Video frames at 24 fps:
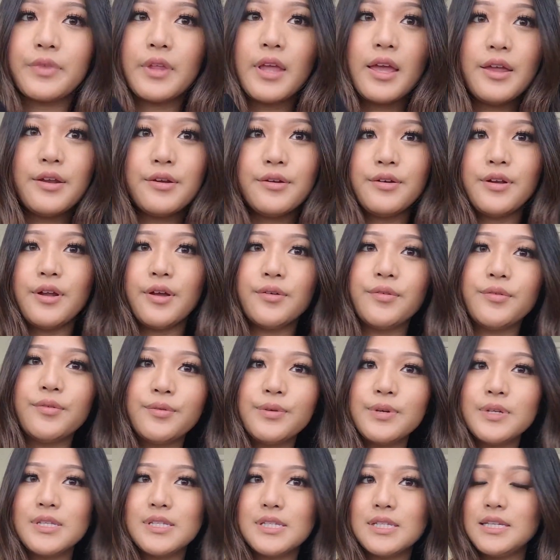I don't know,
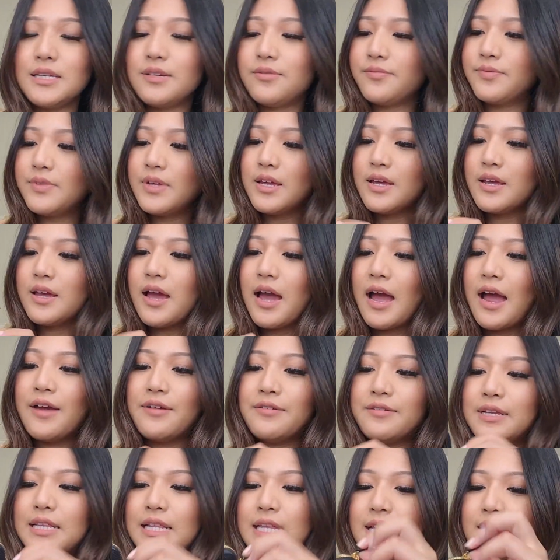we'll see. I
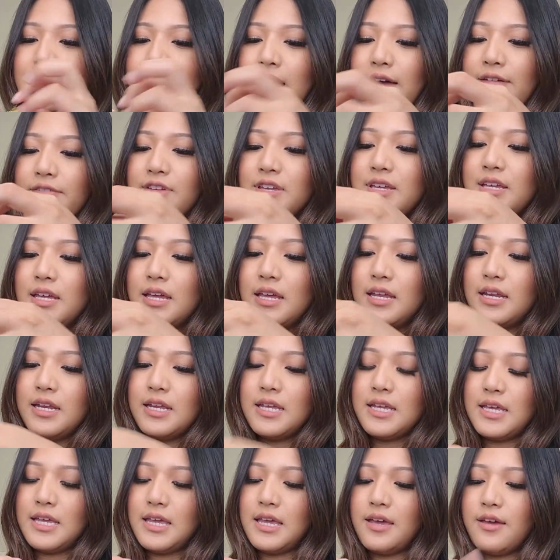really love it and
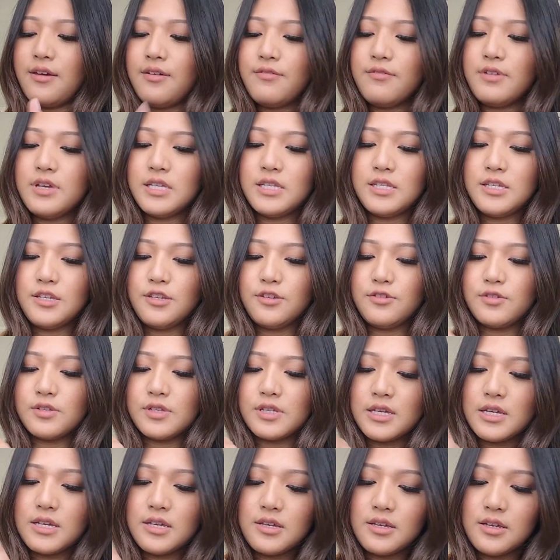I can't wait to use
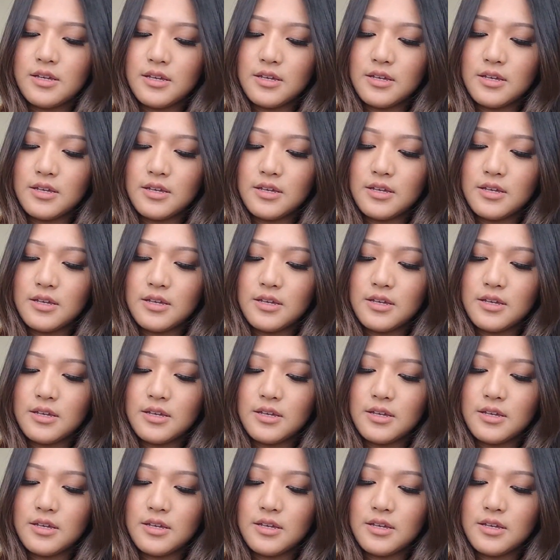it.